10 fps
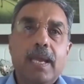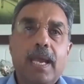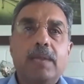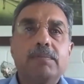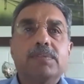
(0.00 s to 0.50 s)

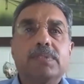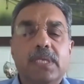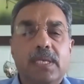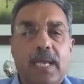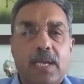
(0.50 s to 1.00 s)
And we've
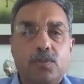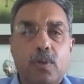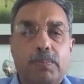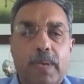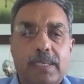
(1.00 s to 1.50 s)
seen in
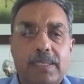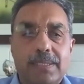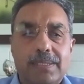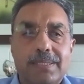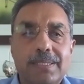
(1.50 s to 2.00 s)
actual
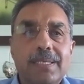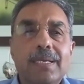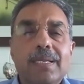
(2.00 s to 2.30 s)
practice